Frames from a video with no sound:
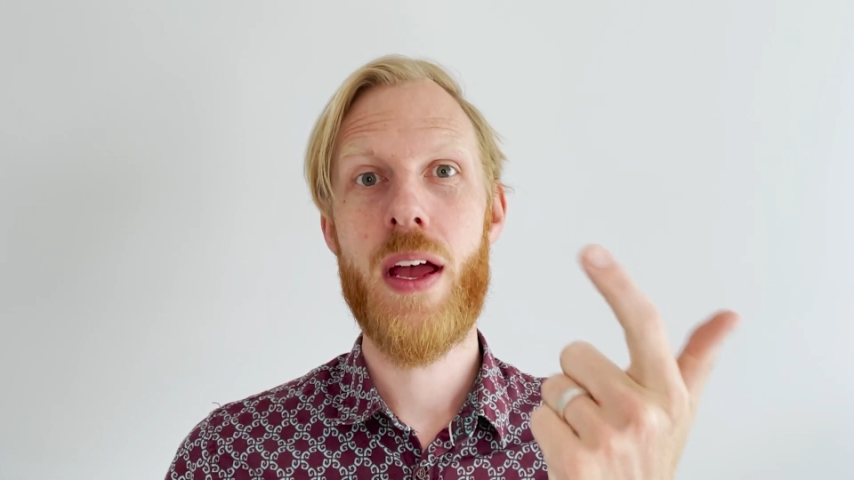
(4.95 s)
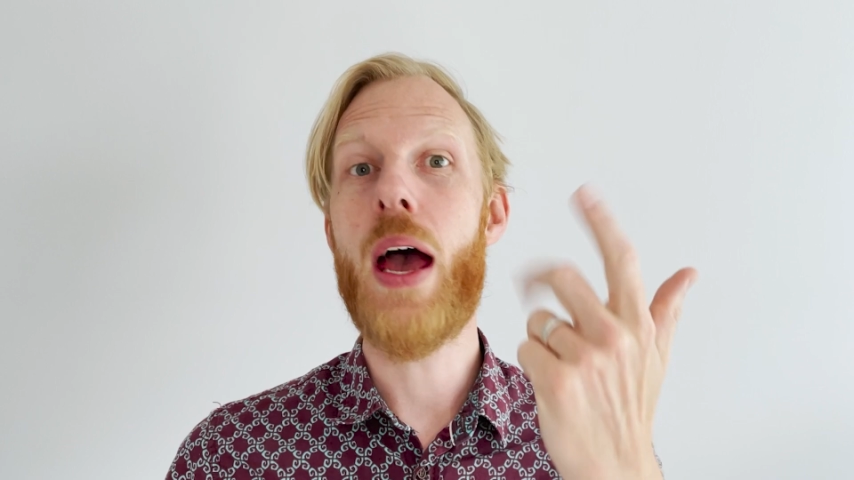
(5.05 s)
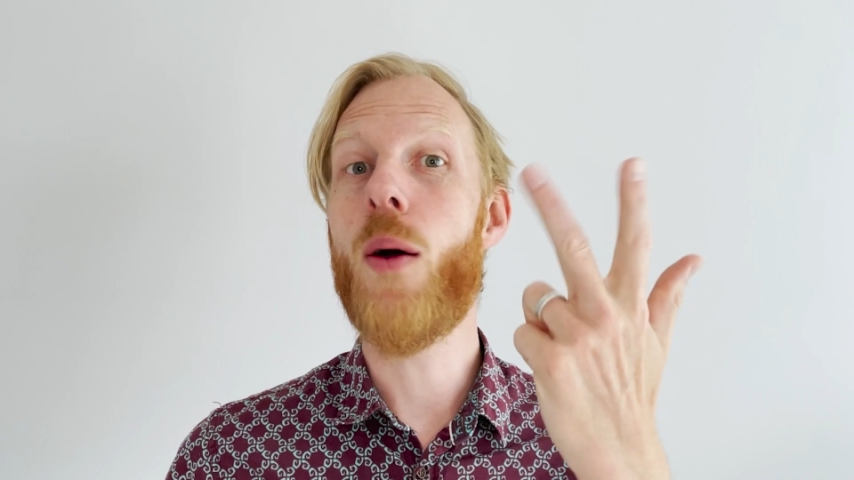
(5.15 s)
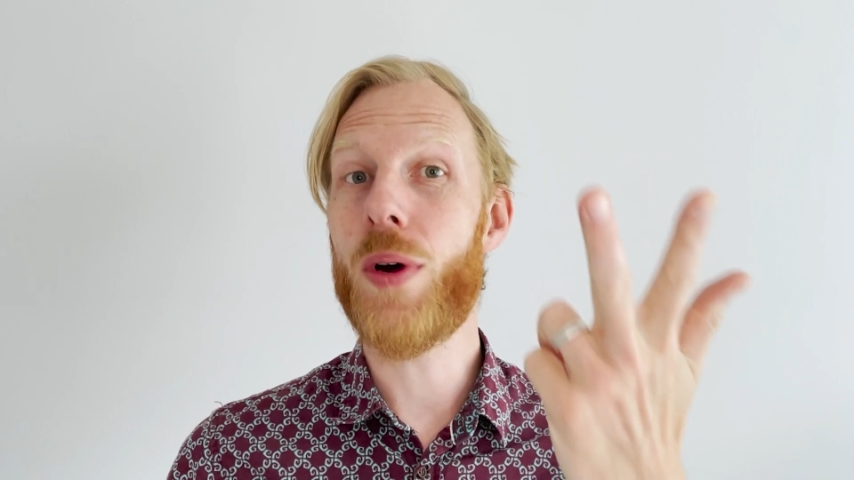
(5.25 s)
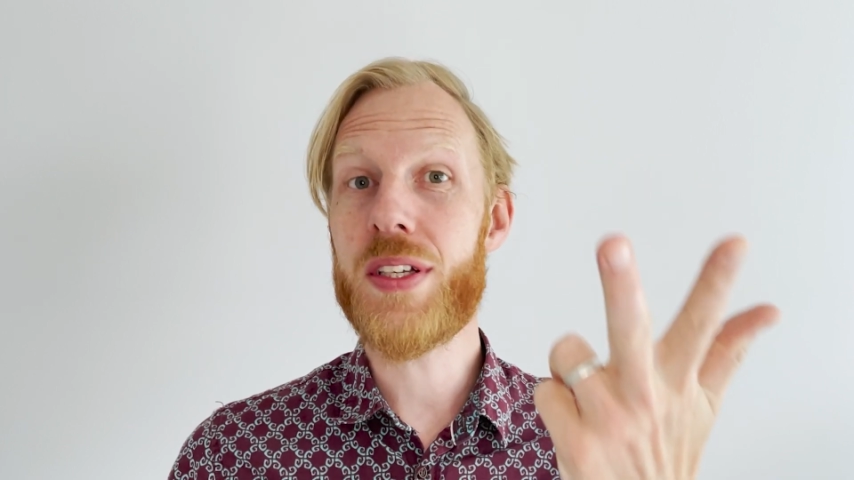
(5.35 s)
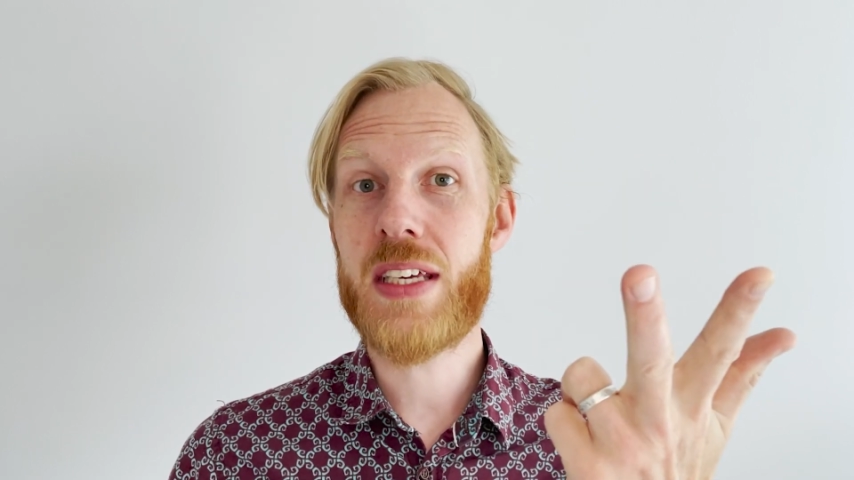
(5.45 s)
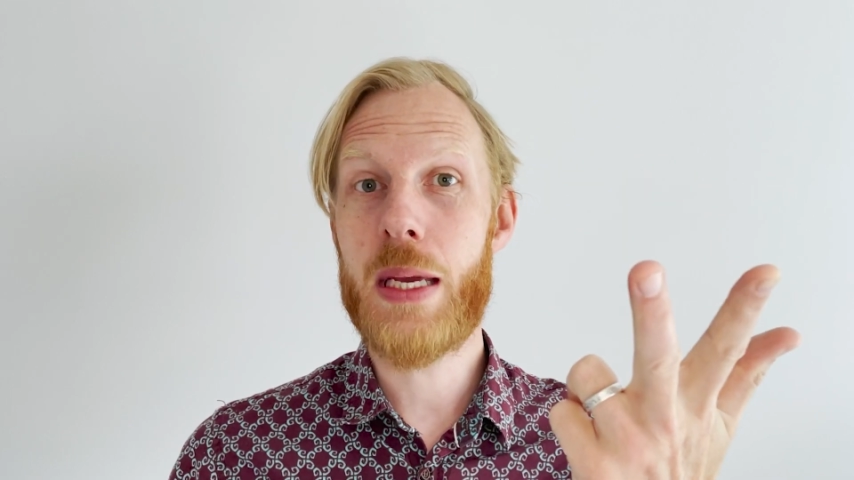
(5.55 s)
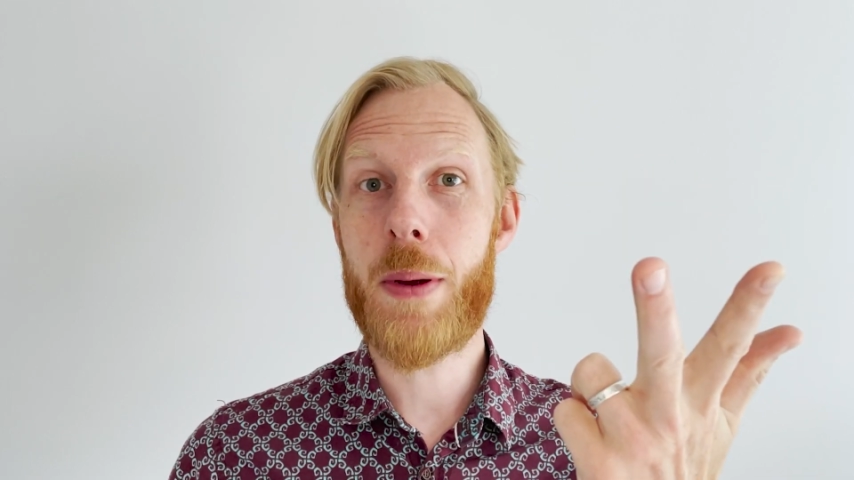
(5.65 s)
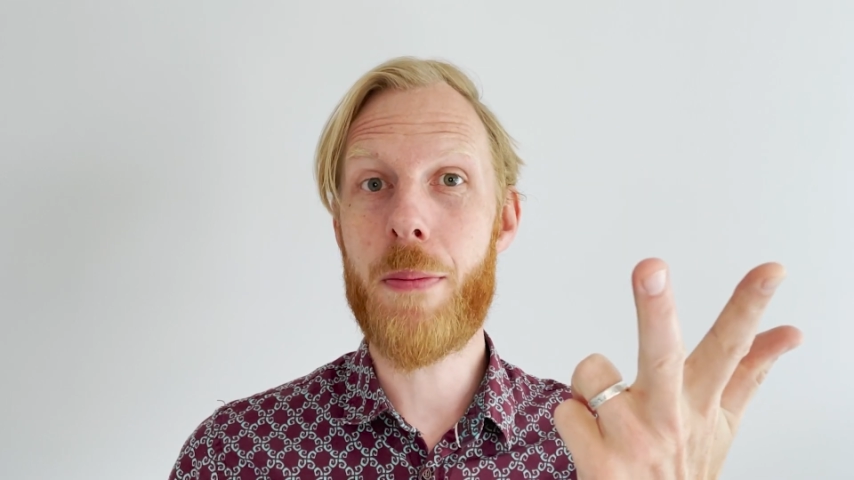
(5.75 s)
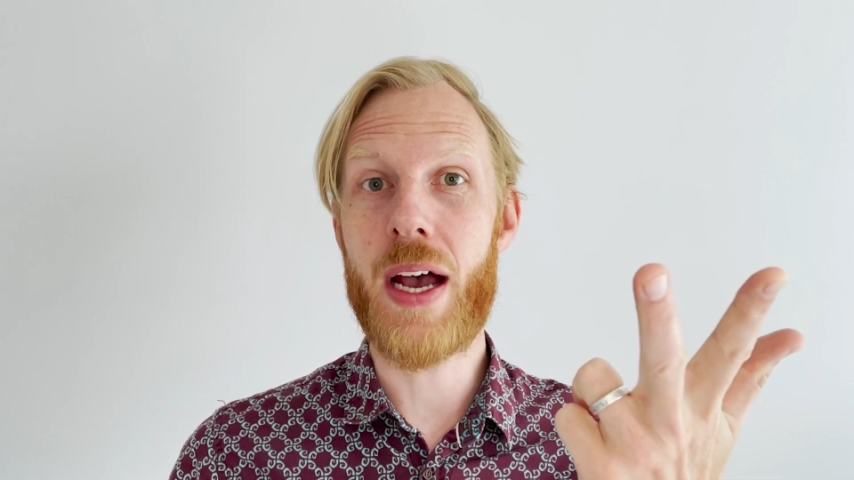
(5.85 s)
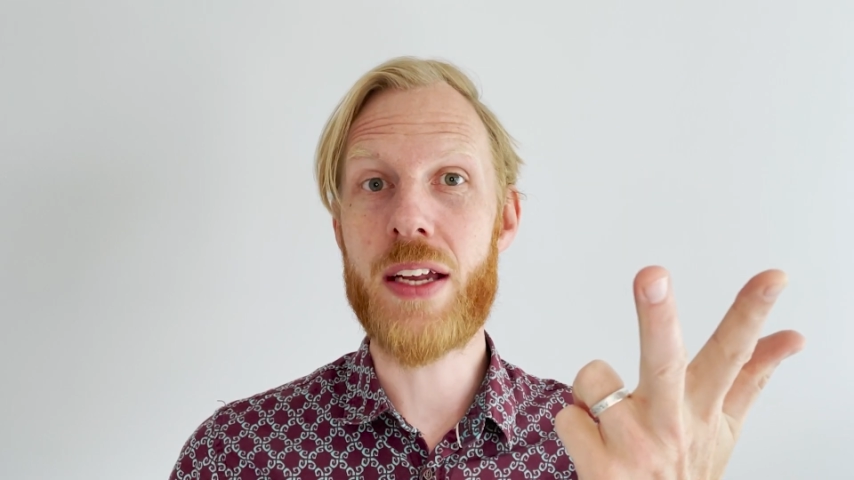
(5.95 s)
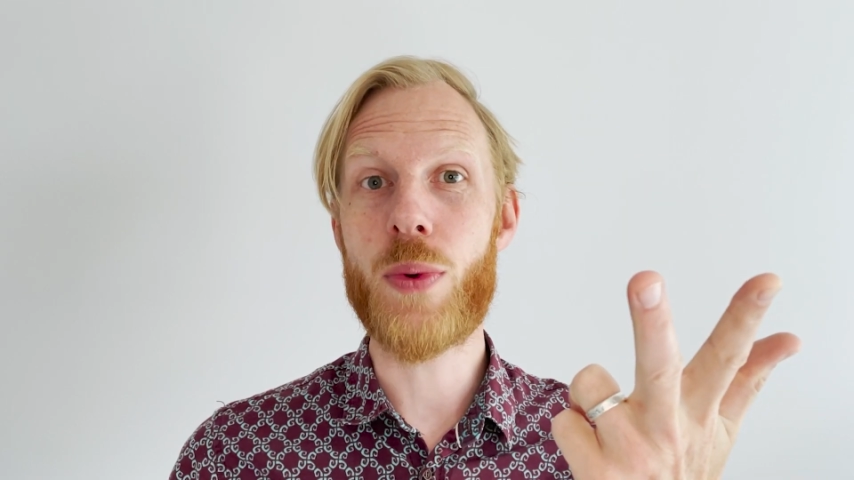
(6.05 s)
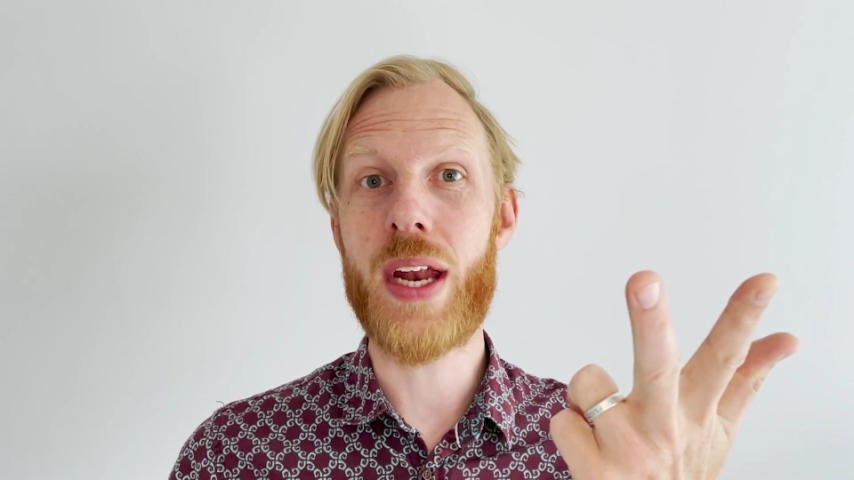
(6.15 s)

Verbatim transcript: and what to keep in mind when